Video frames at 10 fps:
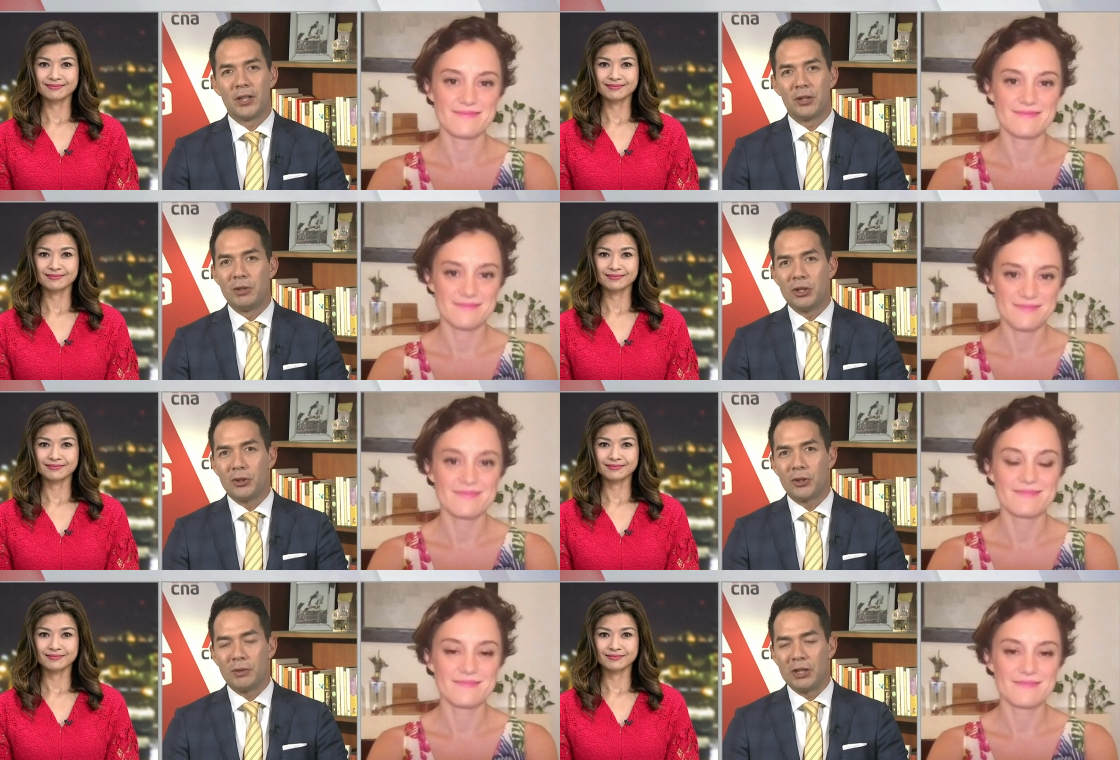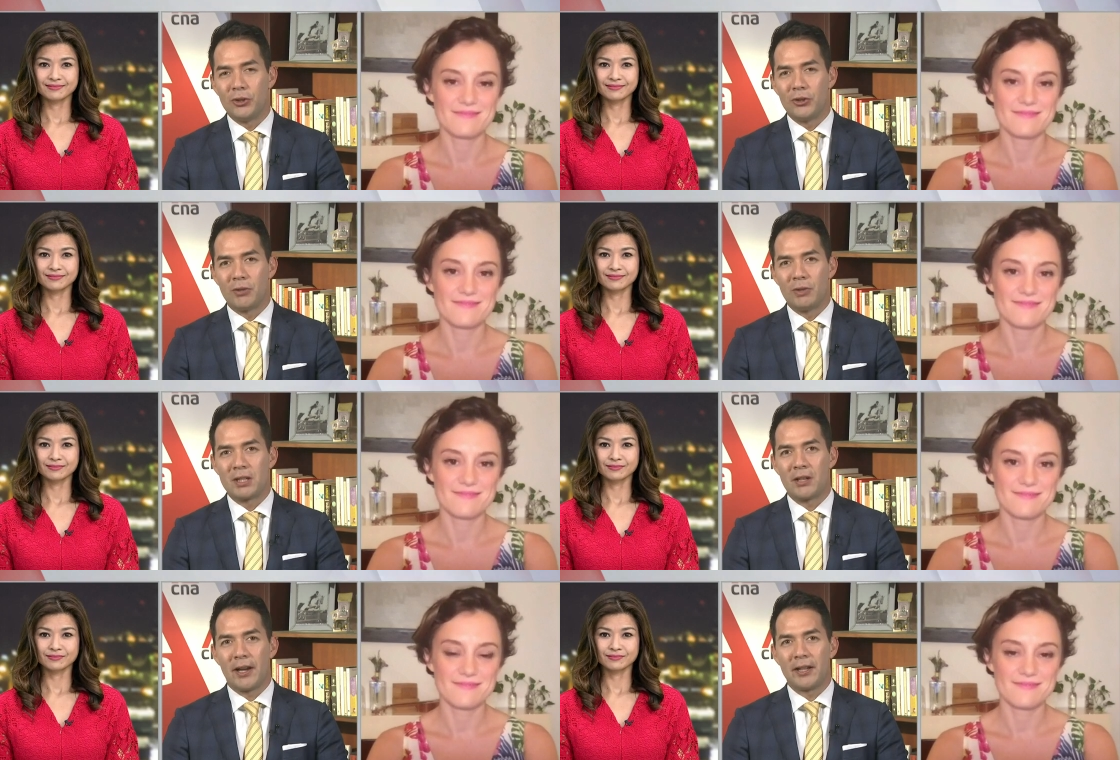Speaker 1: the words reduce, reuse and
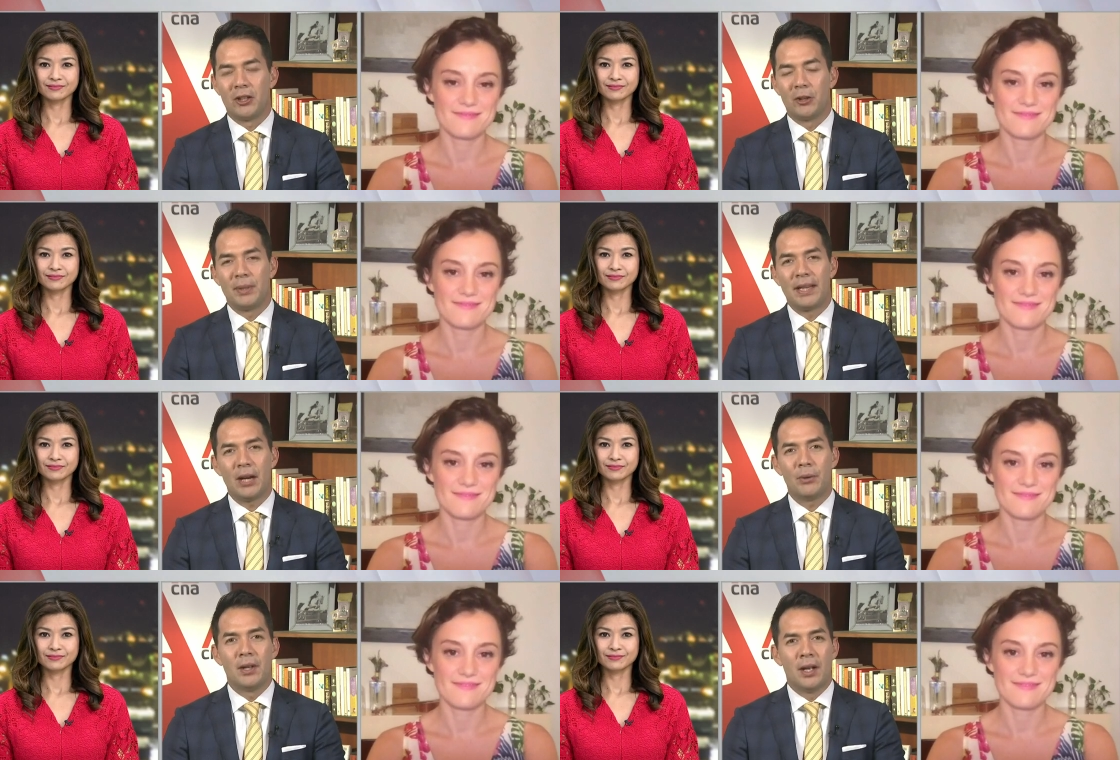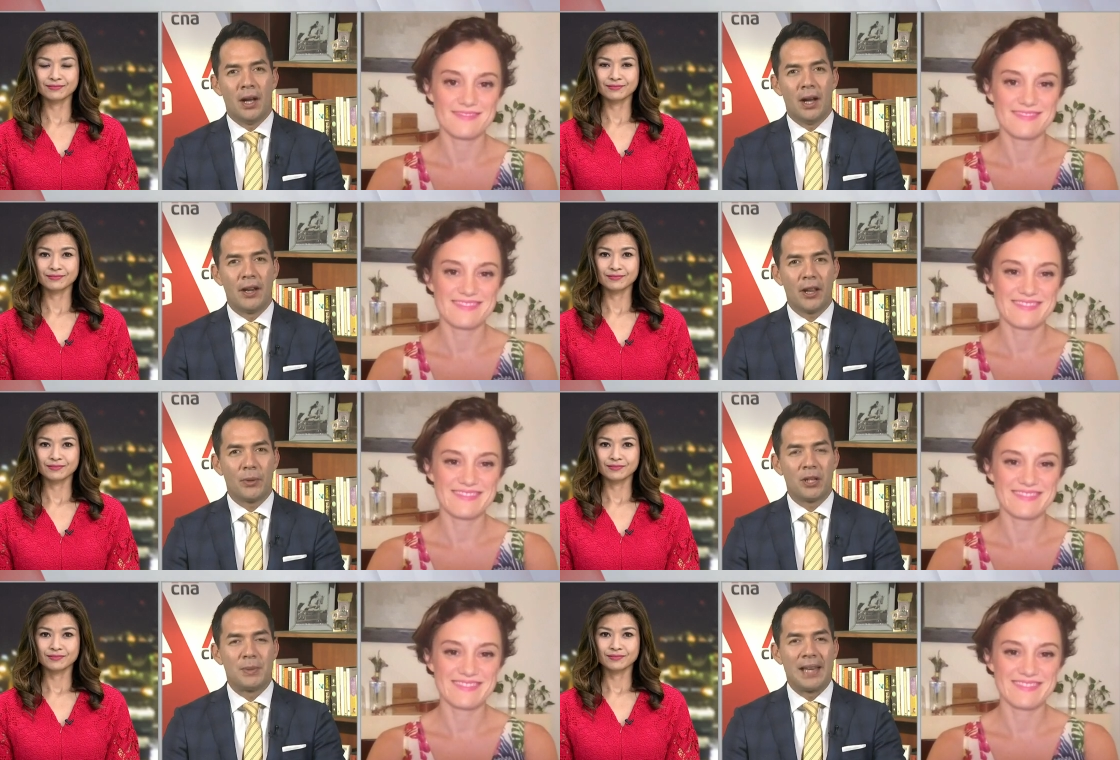recycle, but now another
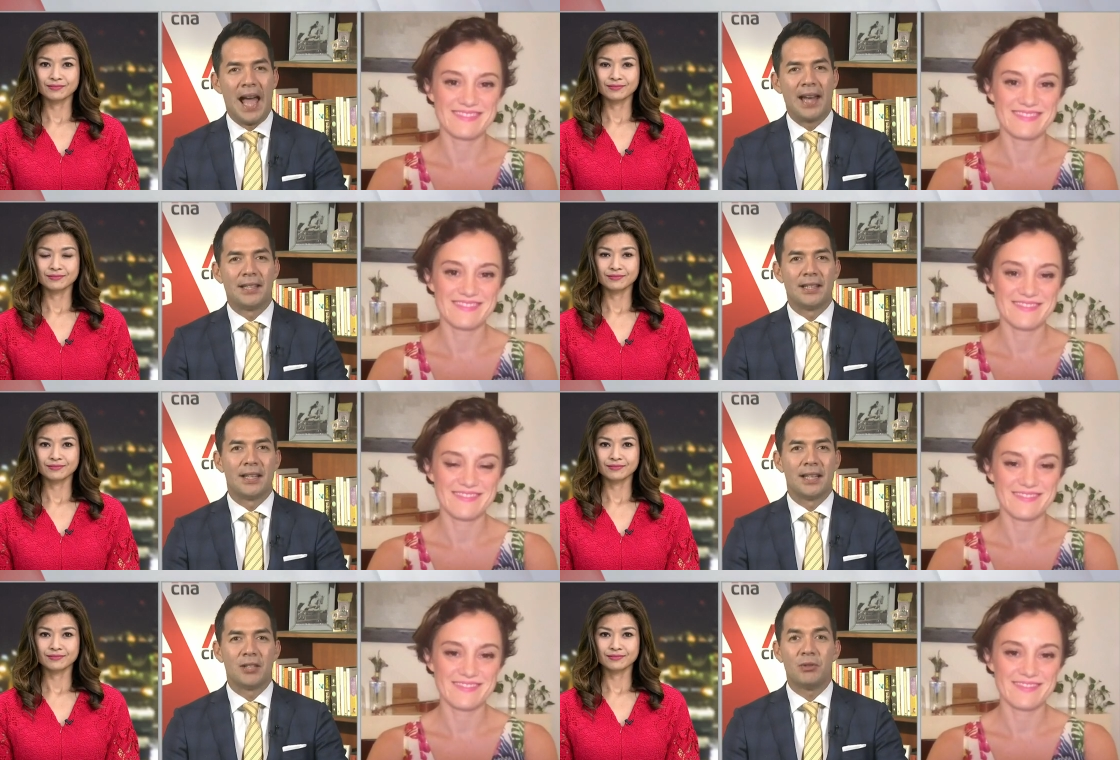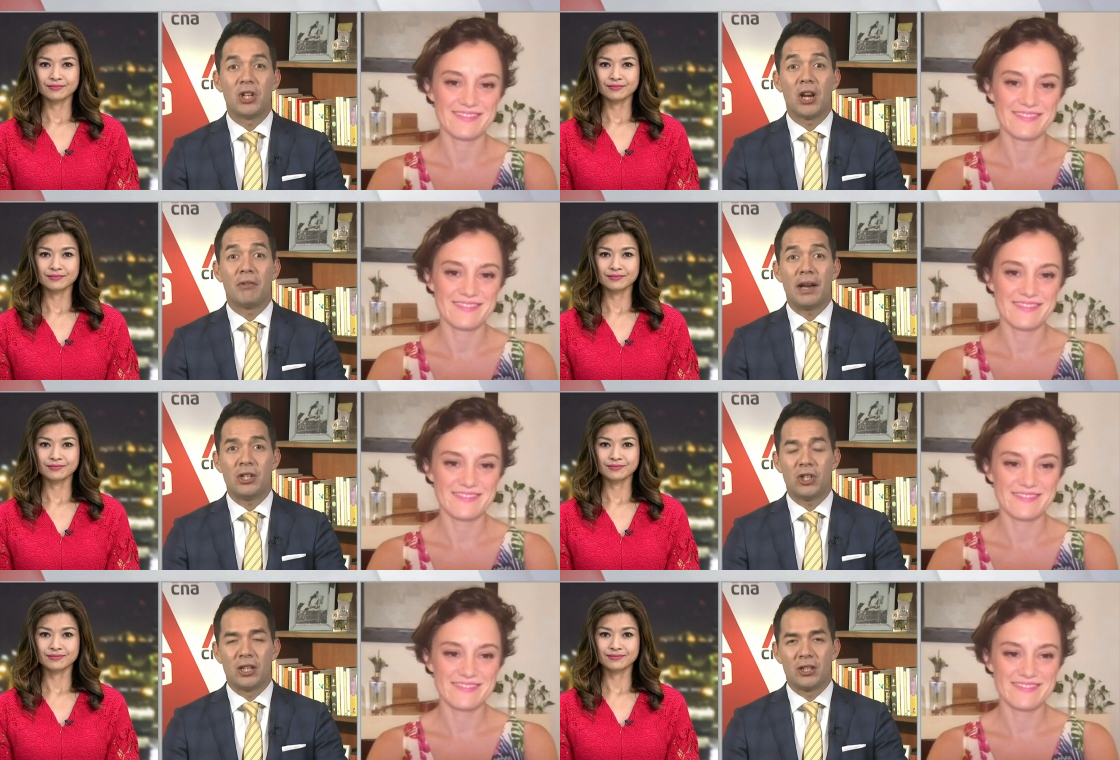one has been added to the list,
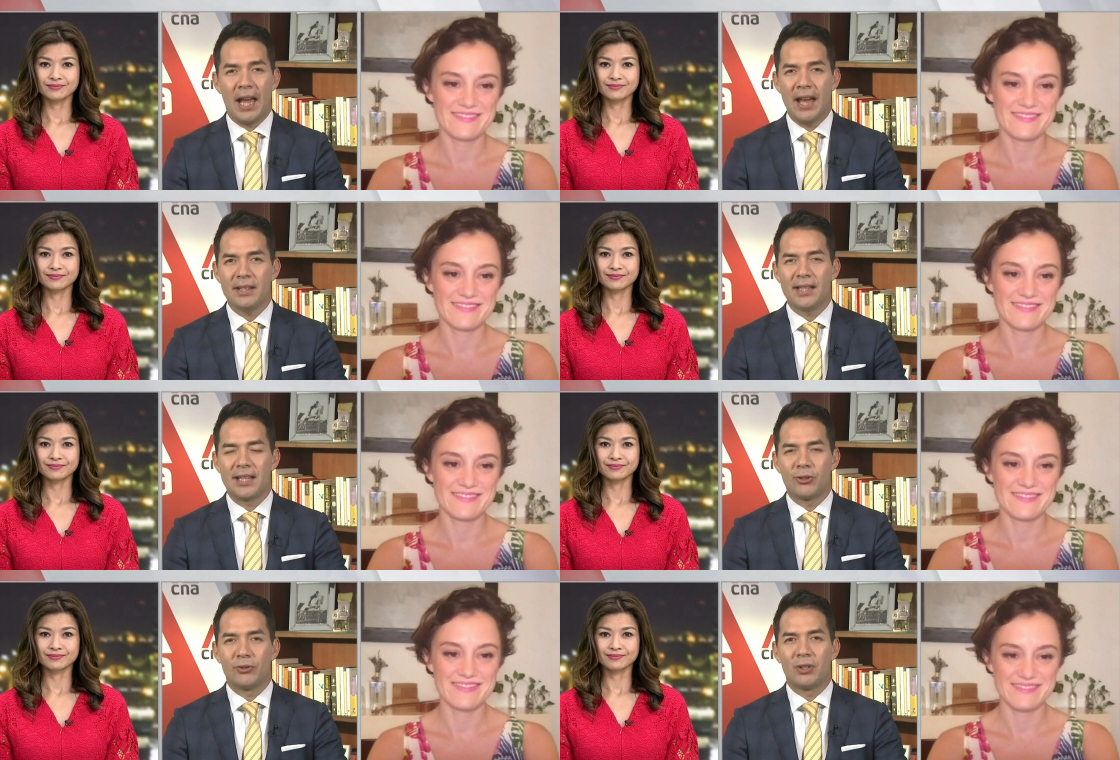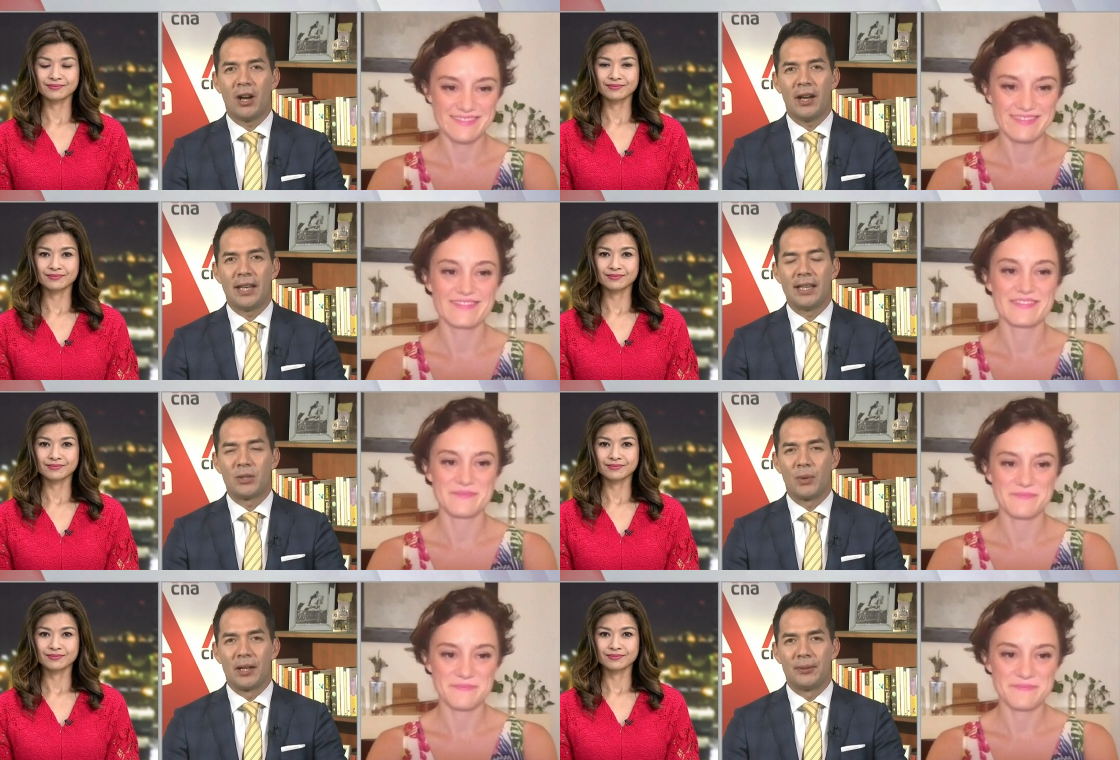regeneration. So how does that sort of tie in
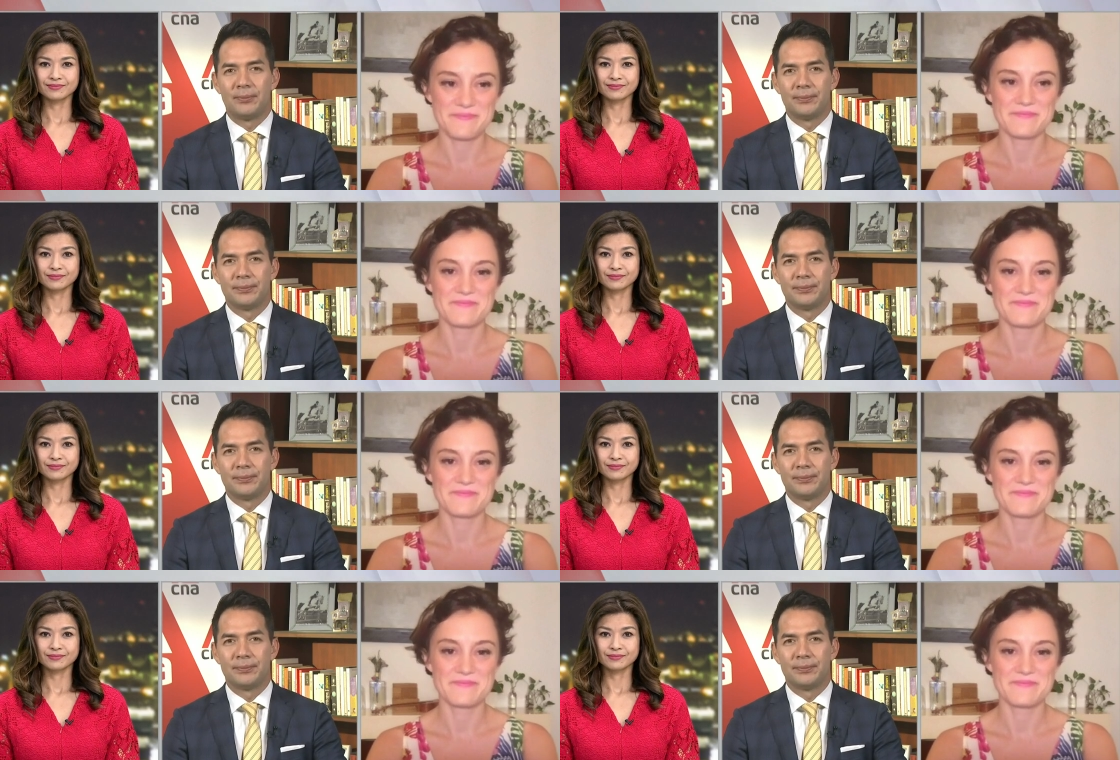as well?